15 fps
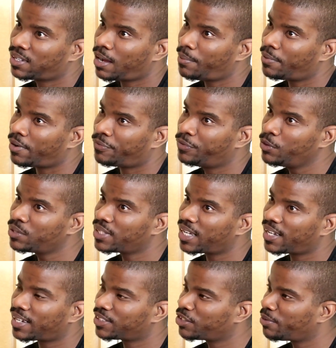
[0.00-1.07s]
couple, a few
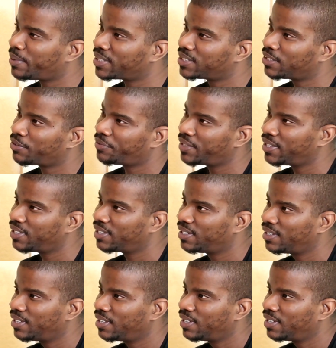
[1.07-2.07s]
times i turned myself in